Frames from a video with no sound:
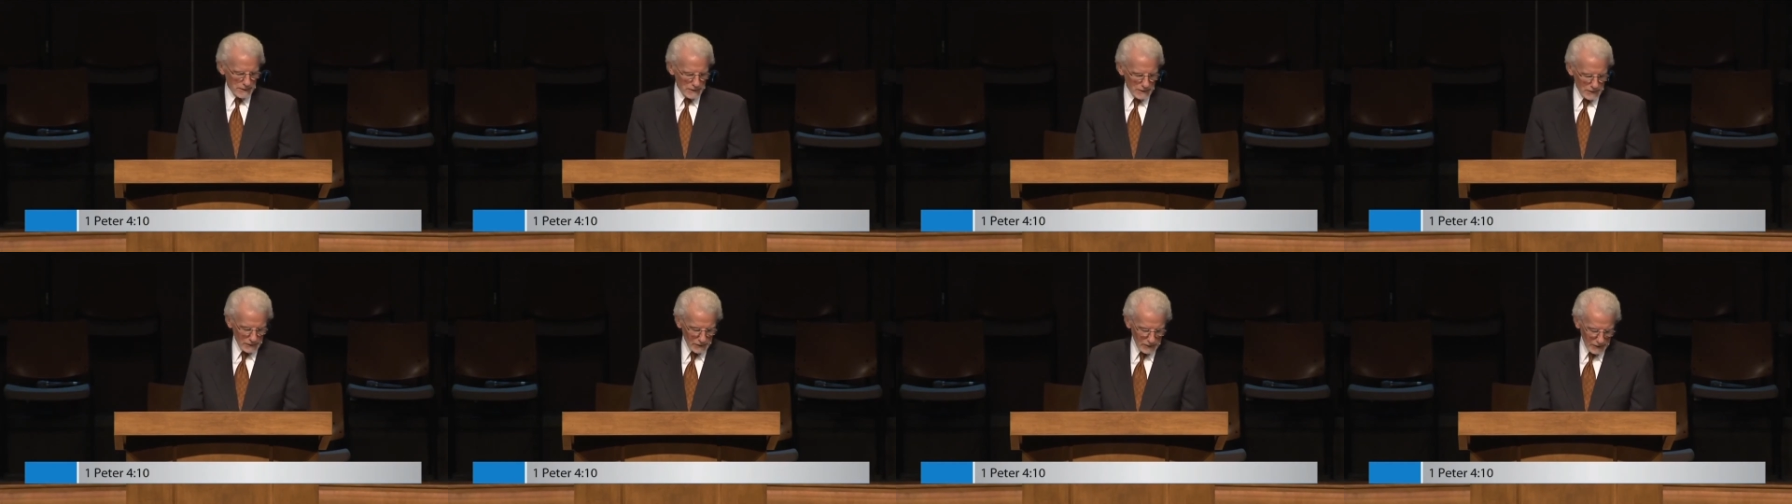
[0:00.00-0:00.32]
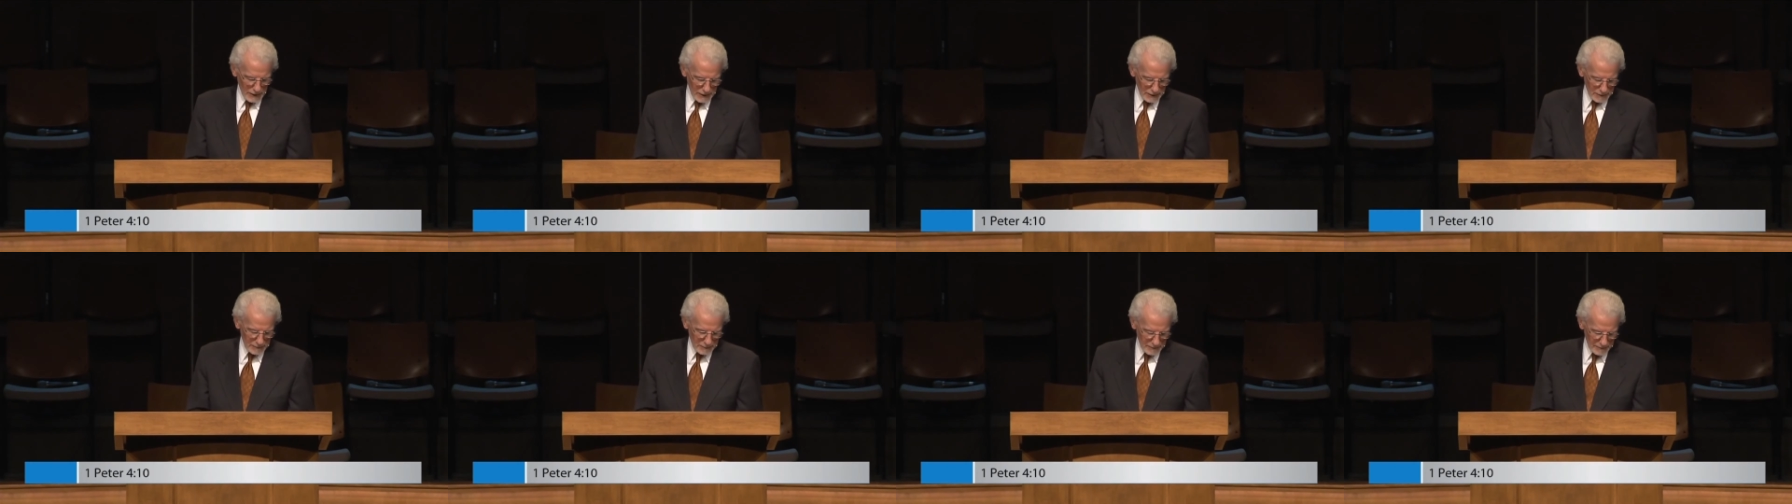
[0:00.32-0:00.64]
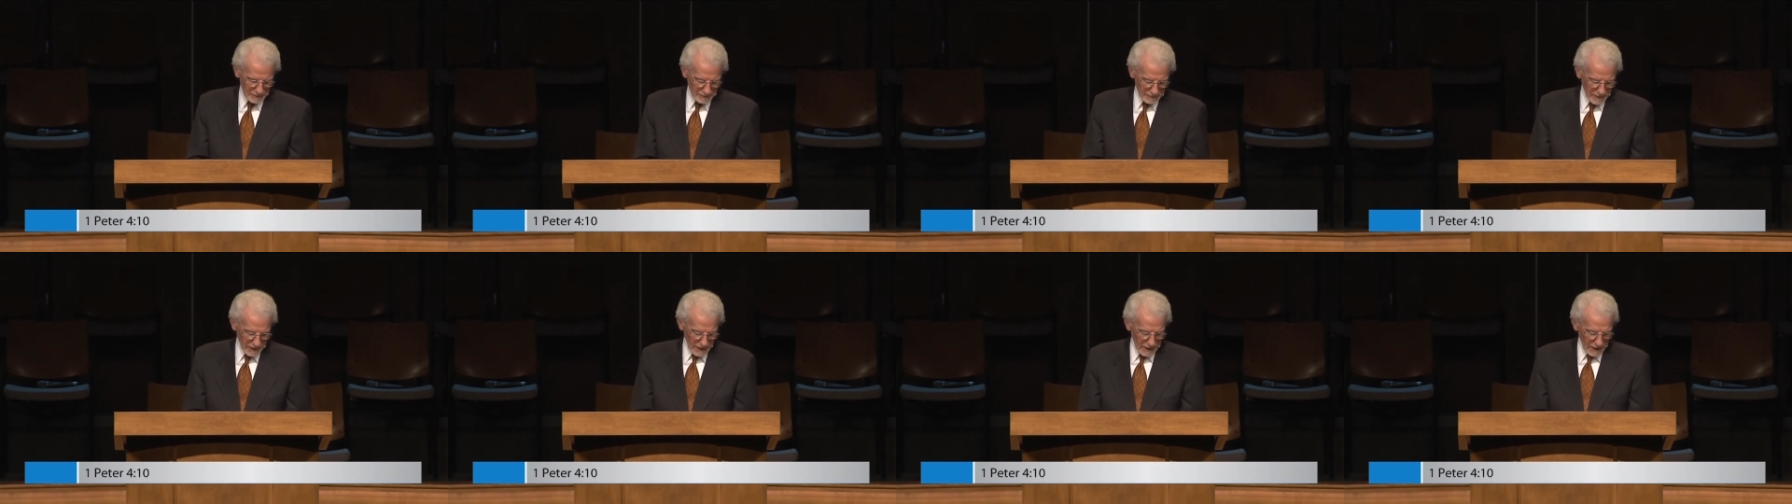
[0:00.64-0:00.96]
but the
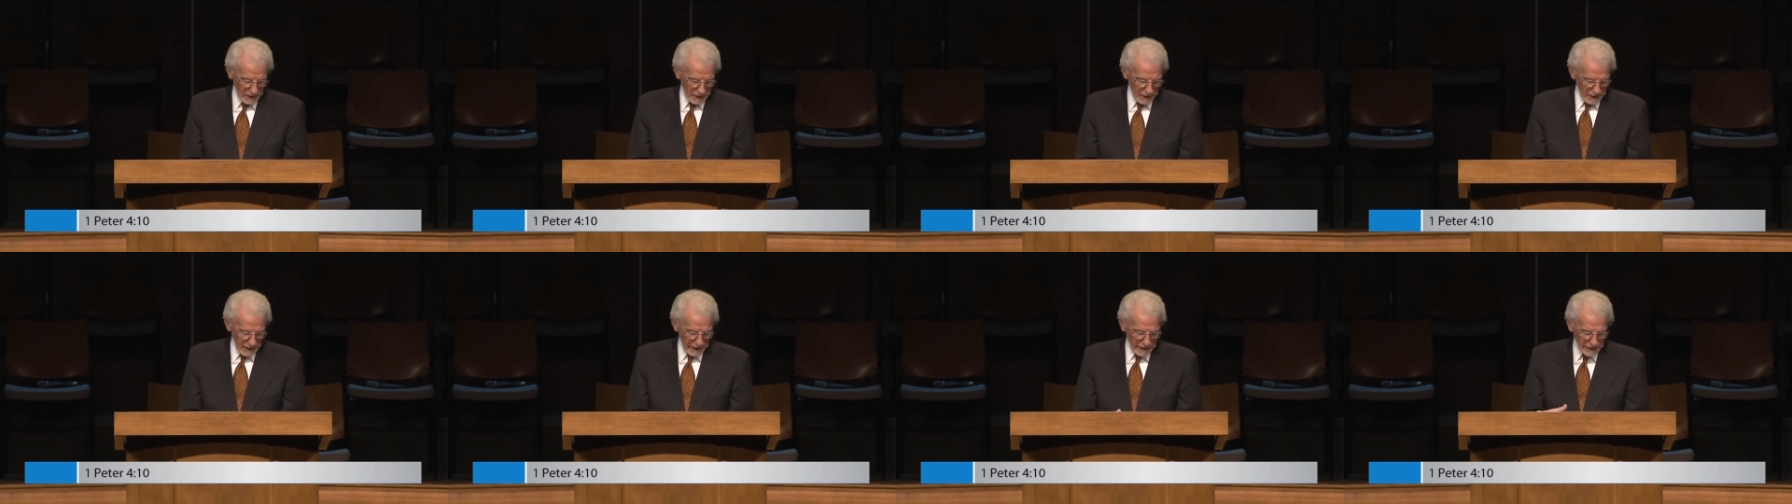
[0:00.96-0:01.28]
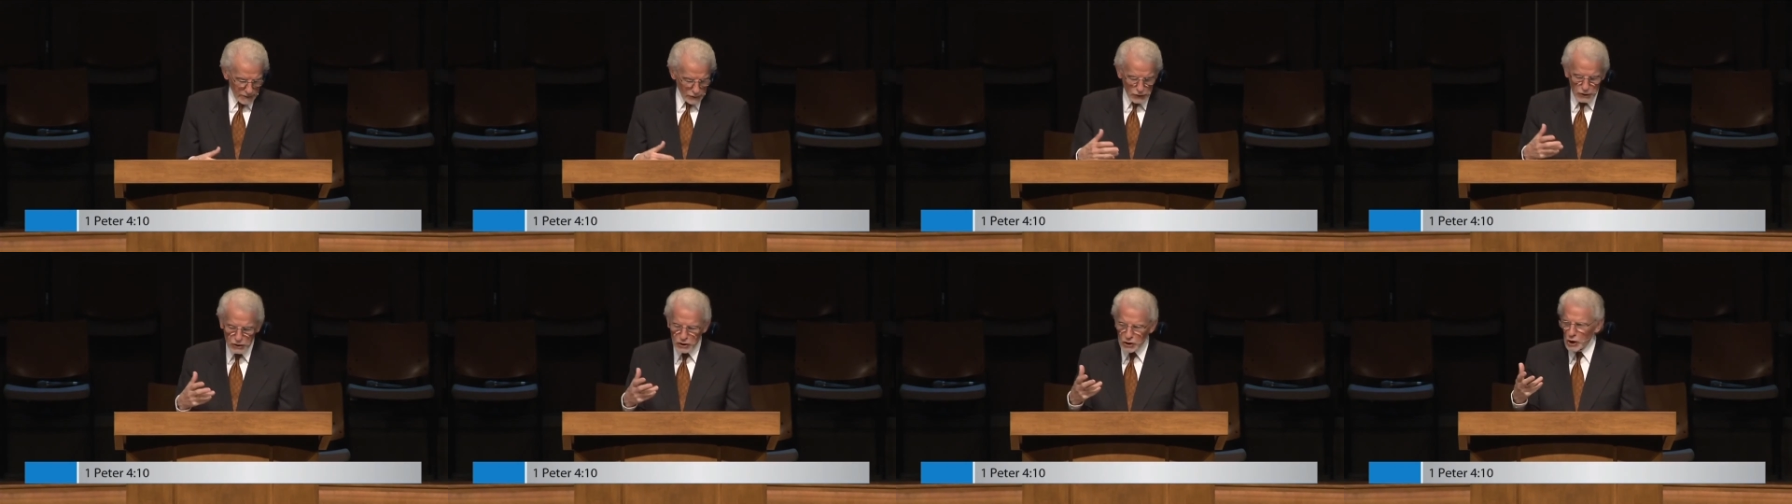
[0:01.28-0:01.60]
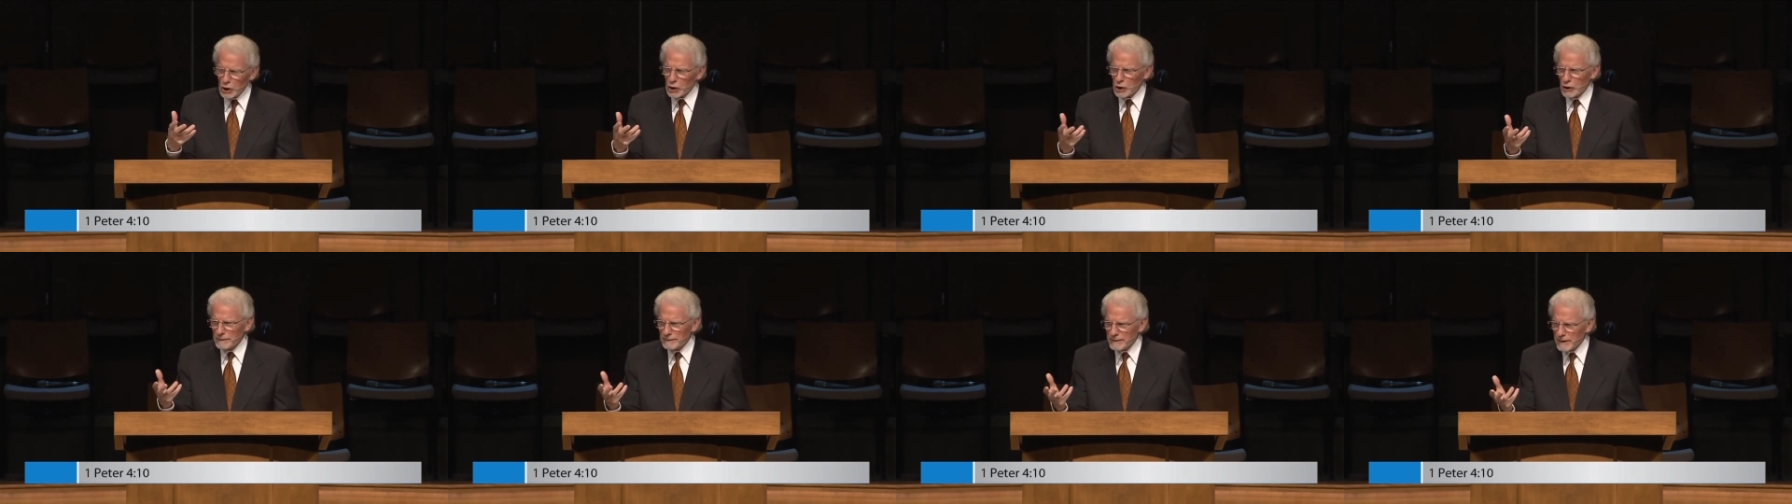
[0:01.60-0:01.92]
same. In
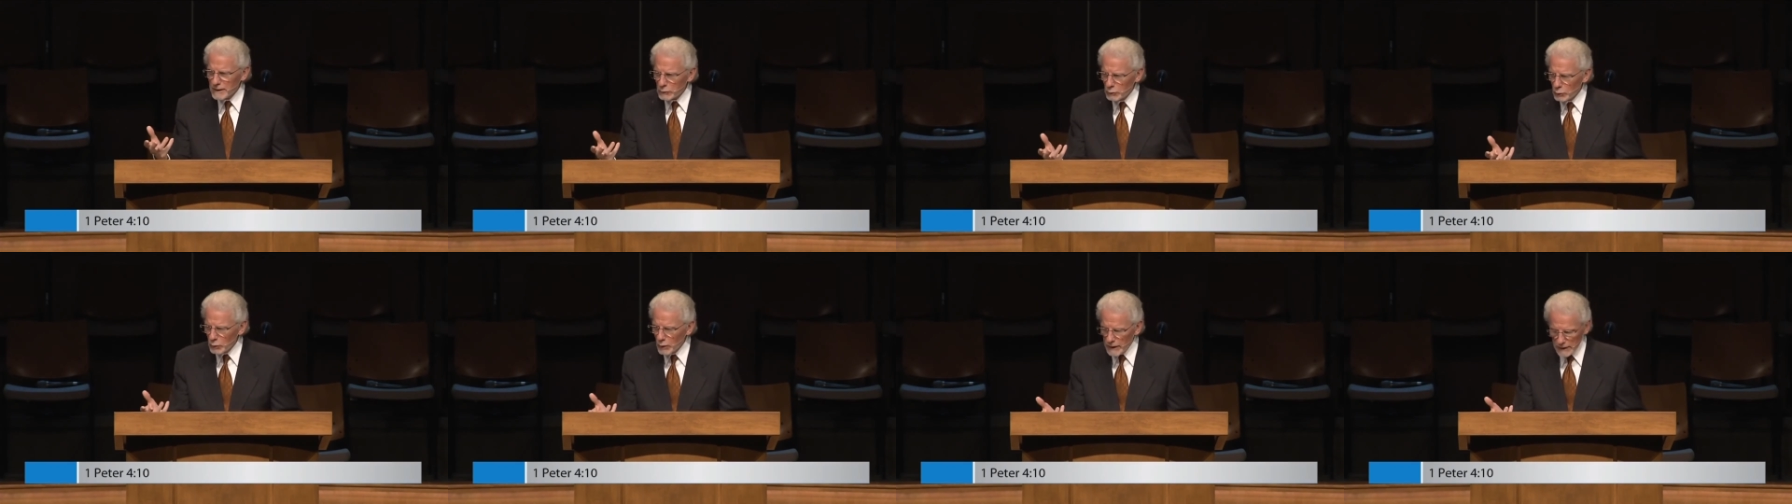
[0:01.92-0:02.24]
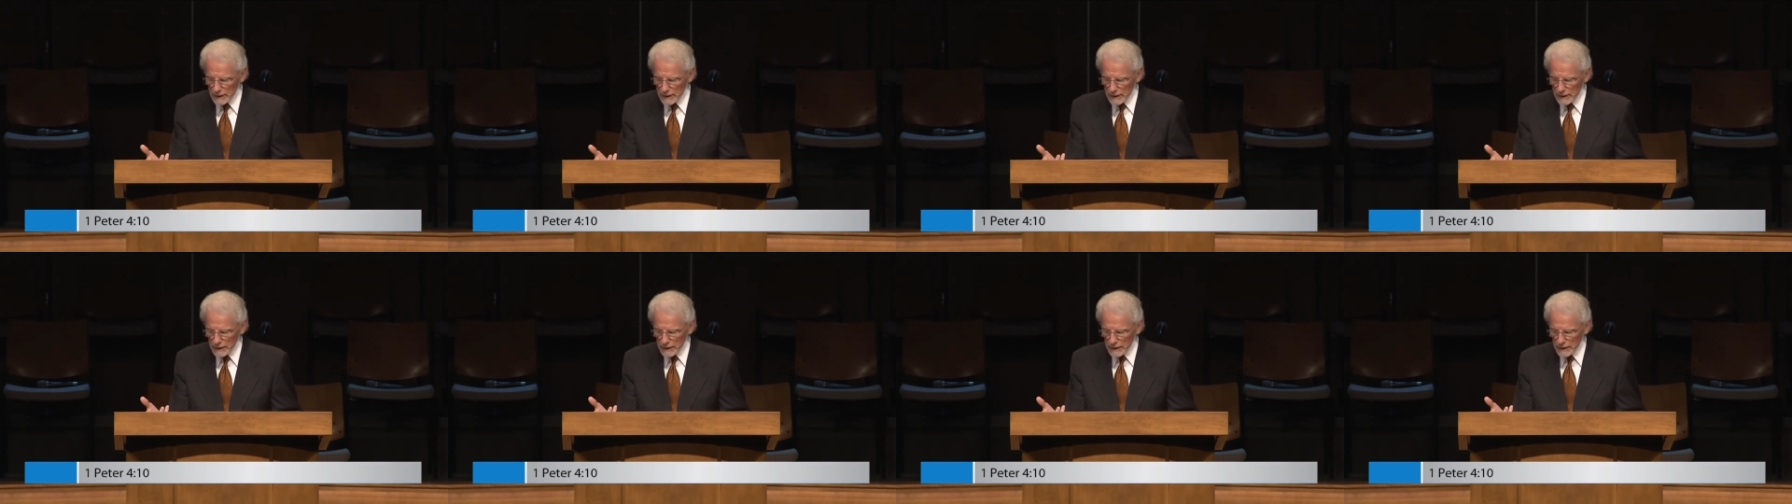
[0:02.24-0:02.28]
serving